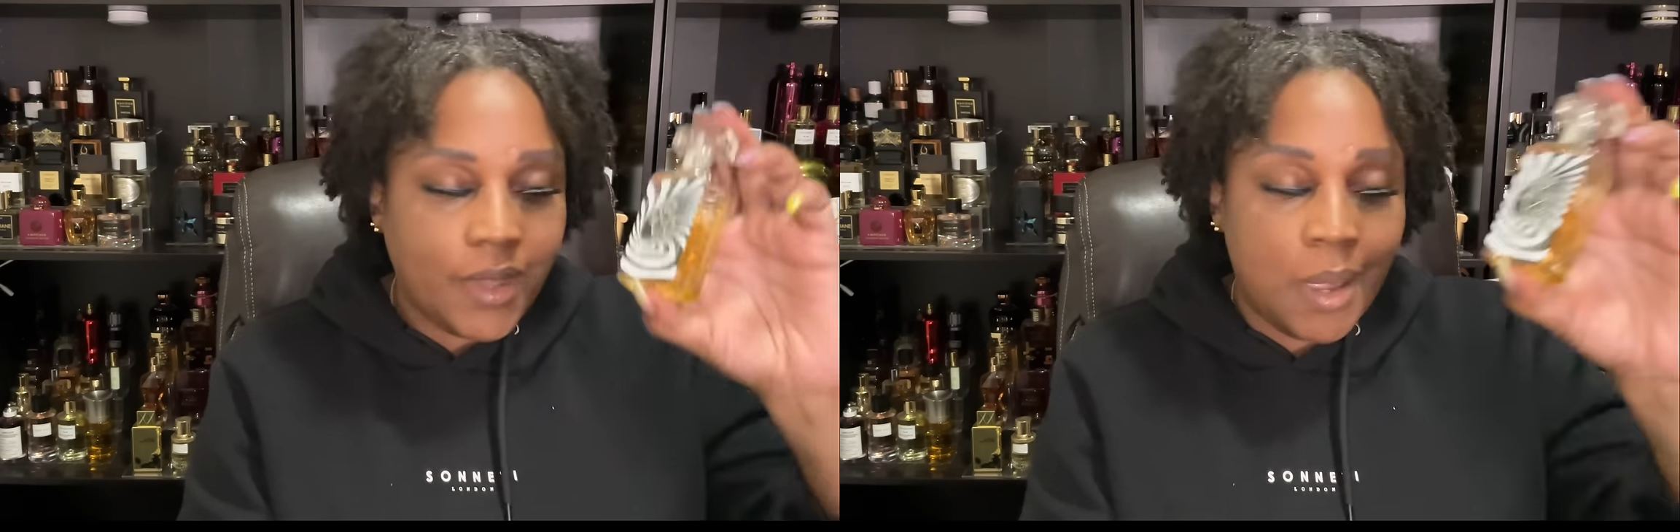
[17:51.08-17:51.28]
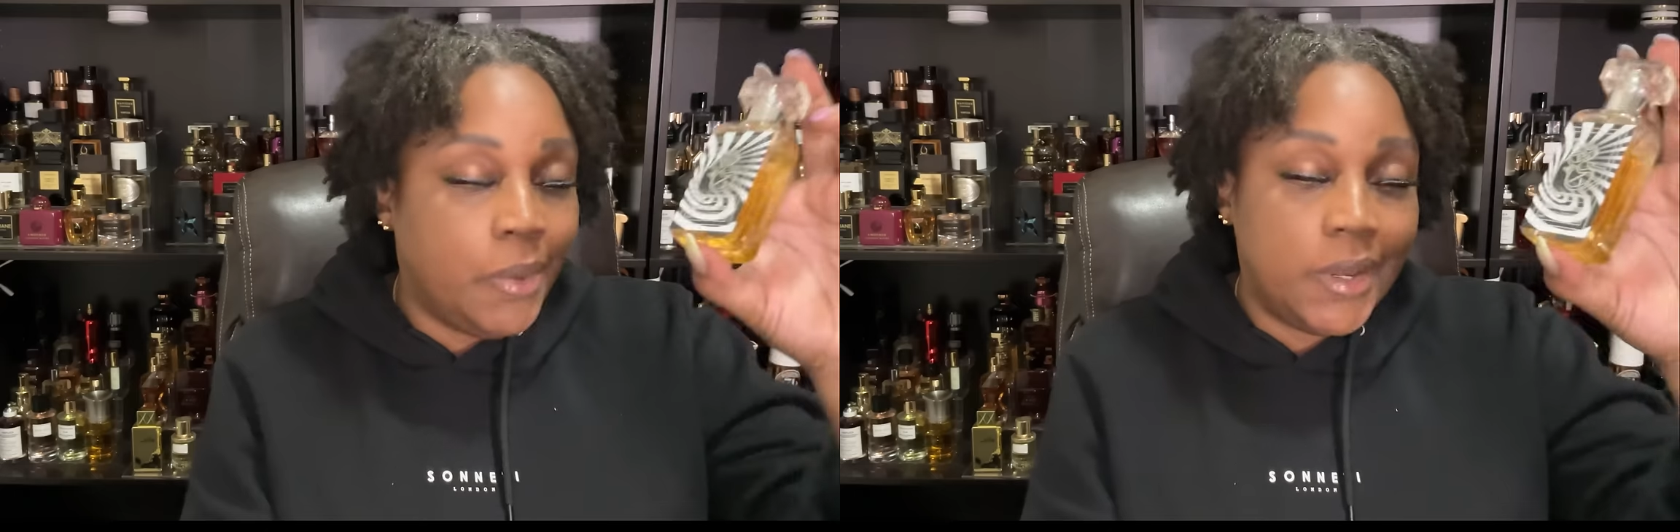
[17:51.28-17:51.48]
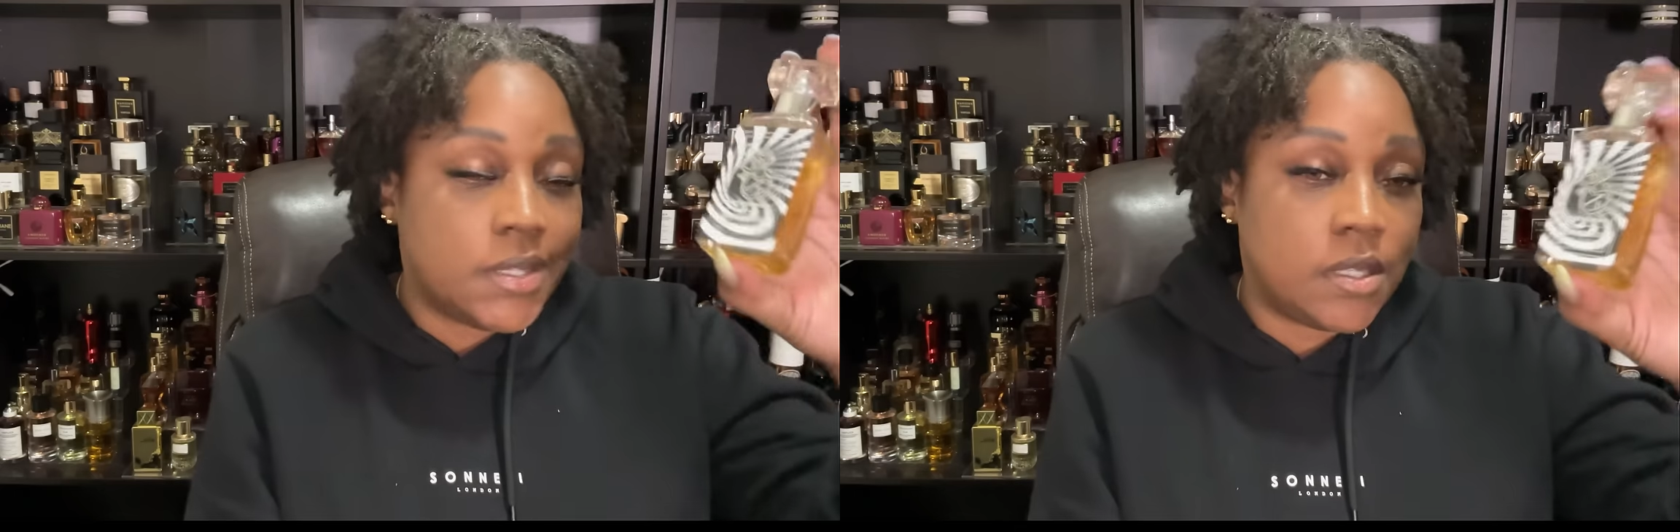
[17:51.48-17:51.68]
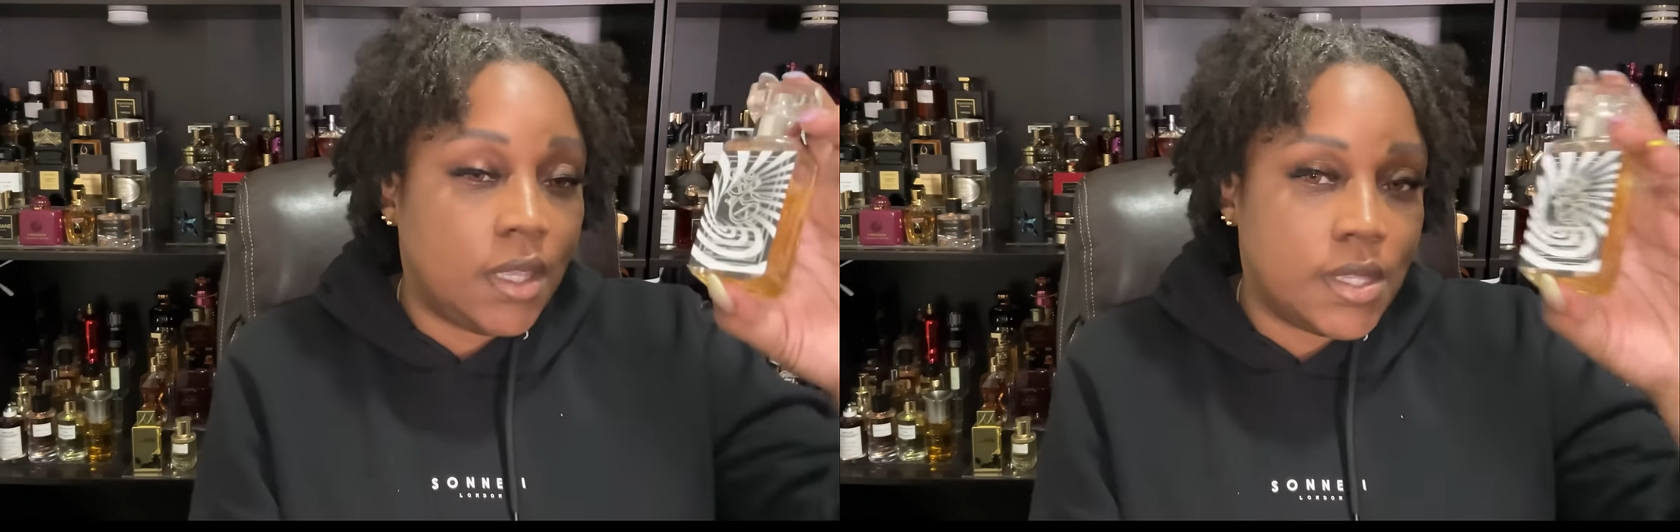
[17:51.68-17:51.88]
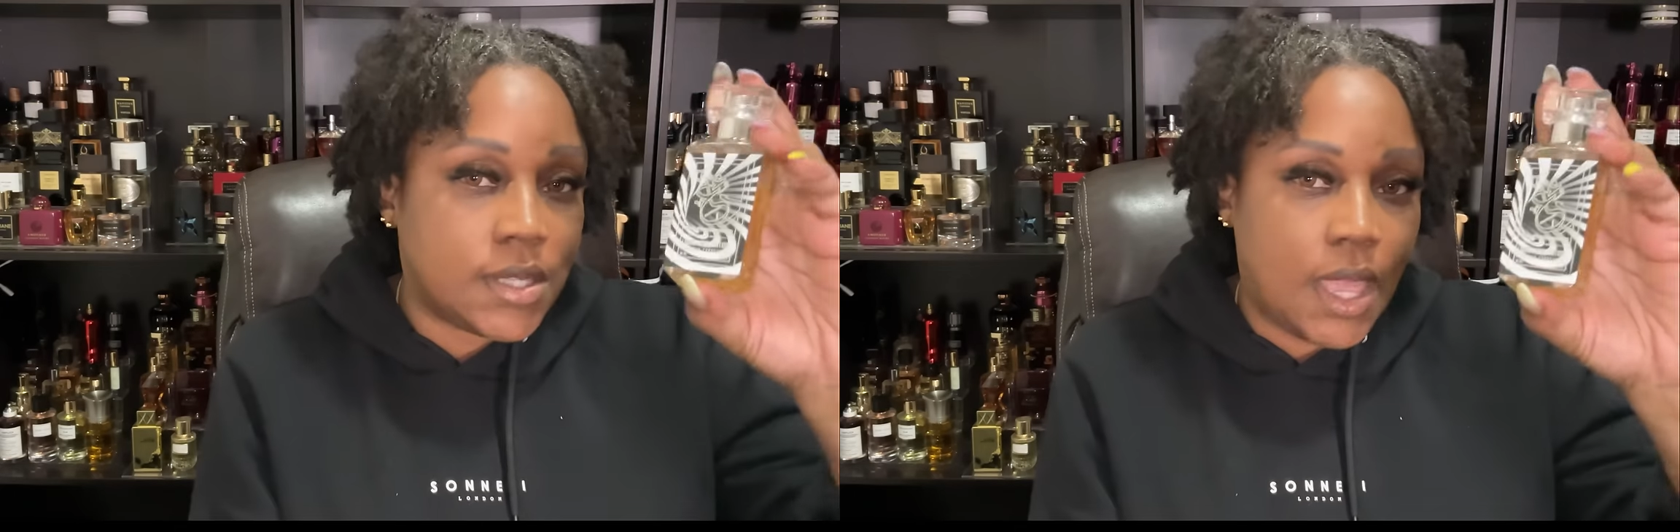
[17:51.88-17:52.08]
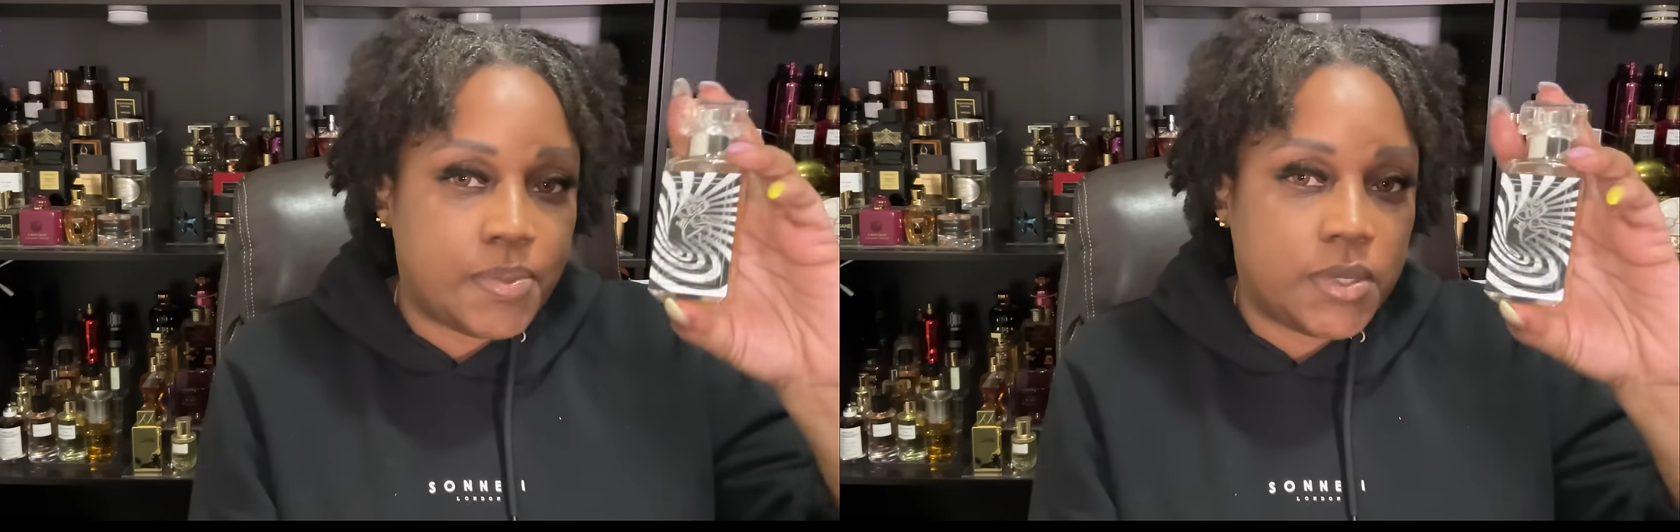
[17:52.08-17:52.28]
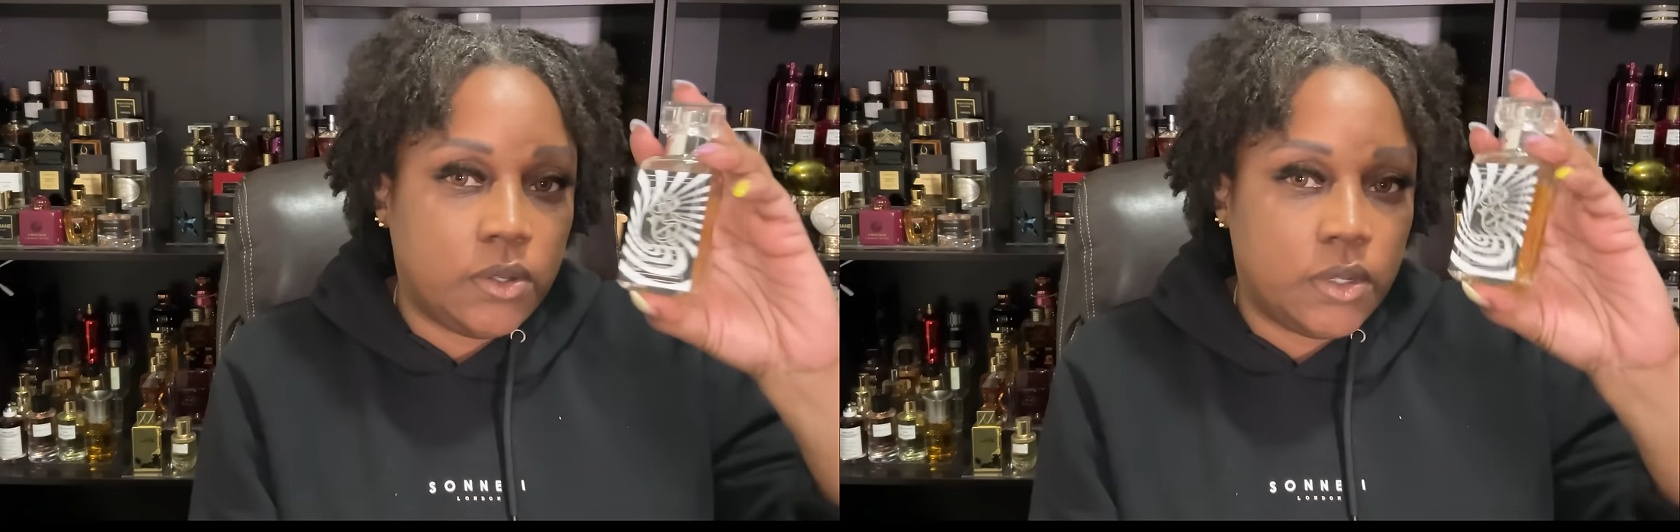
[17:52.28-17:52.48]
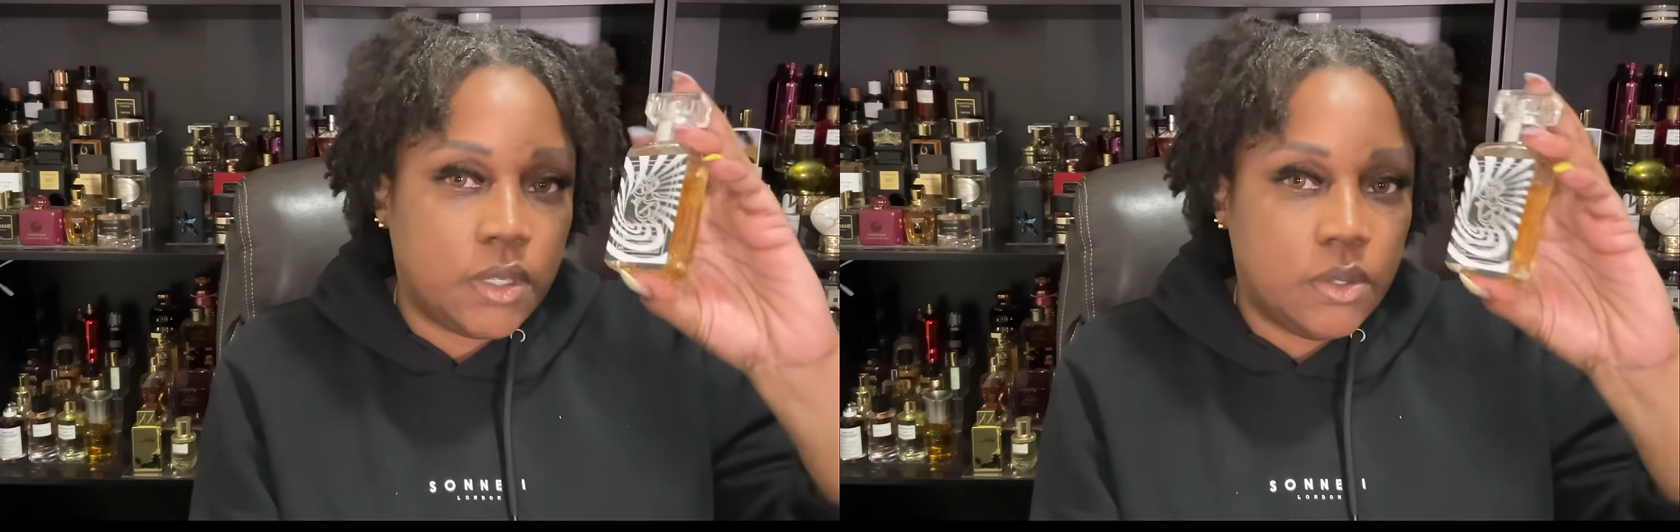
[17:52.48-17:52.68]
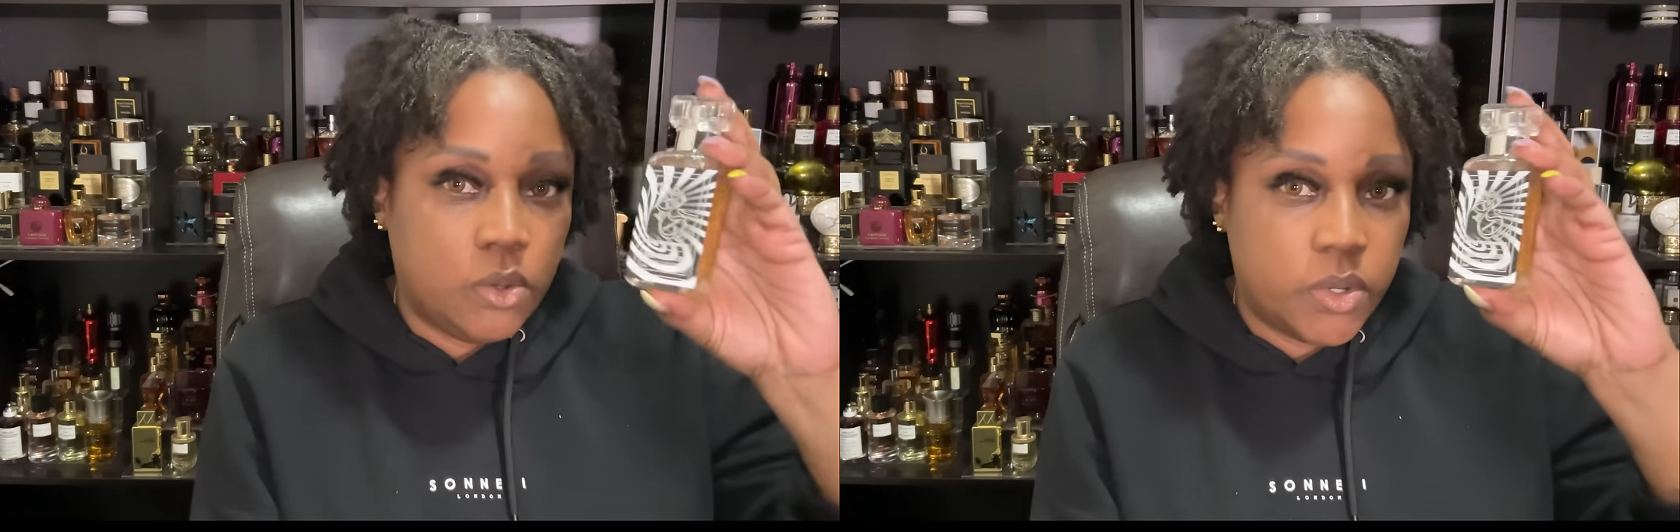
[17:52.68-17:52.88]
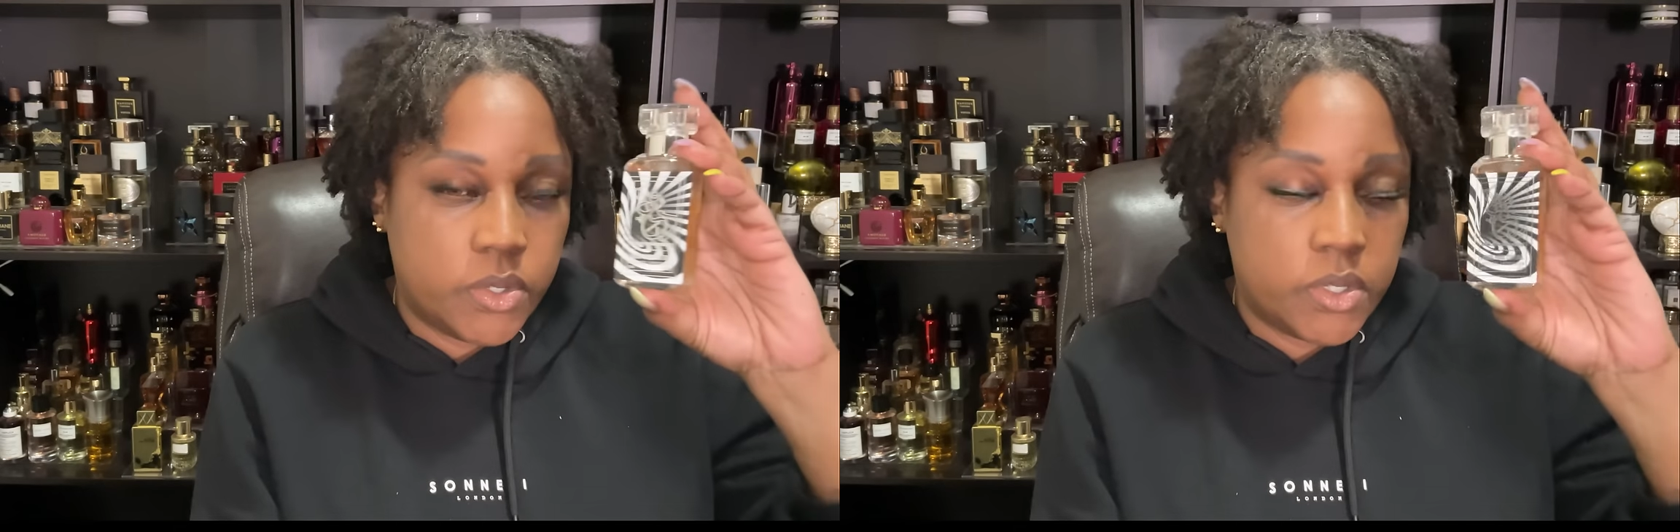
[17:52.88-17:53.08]
But it's it's absolutely
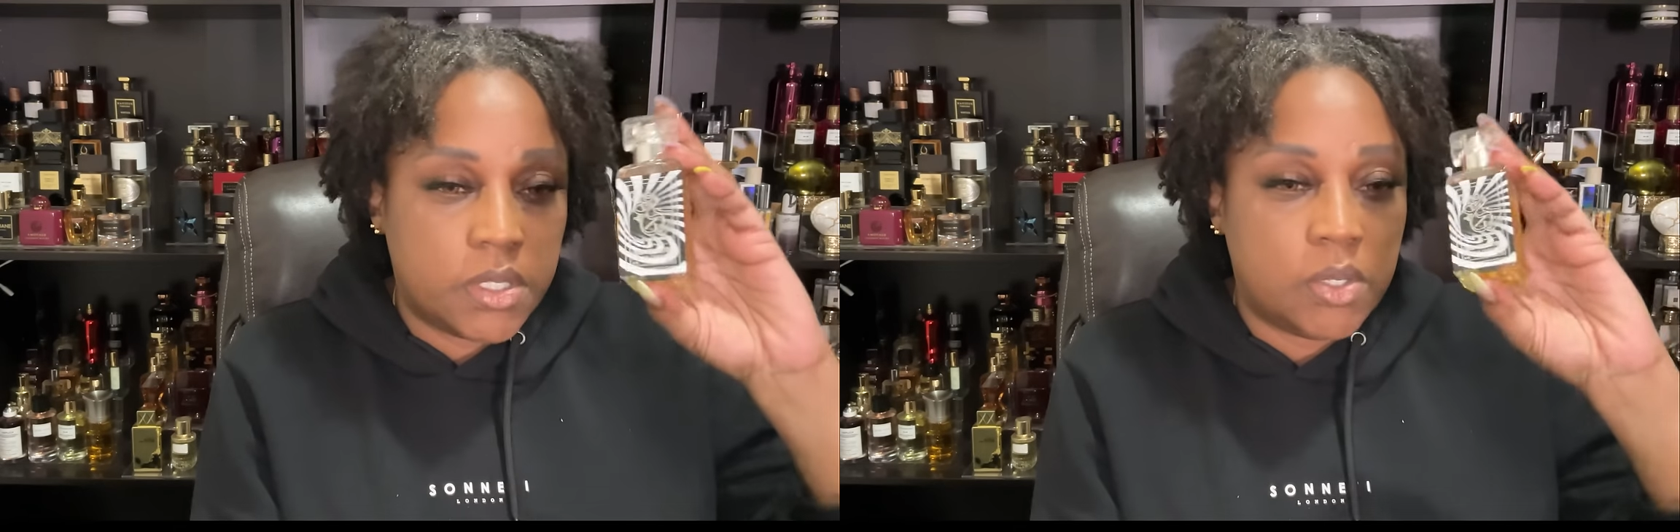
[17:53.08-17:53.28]
gorgeous.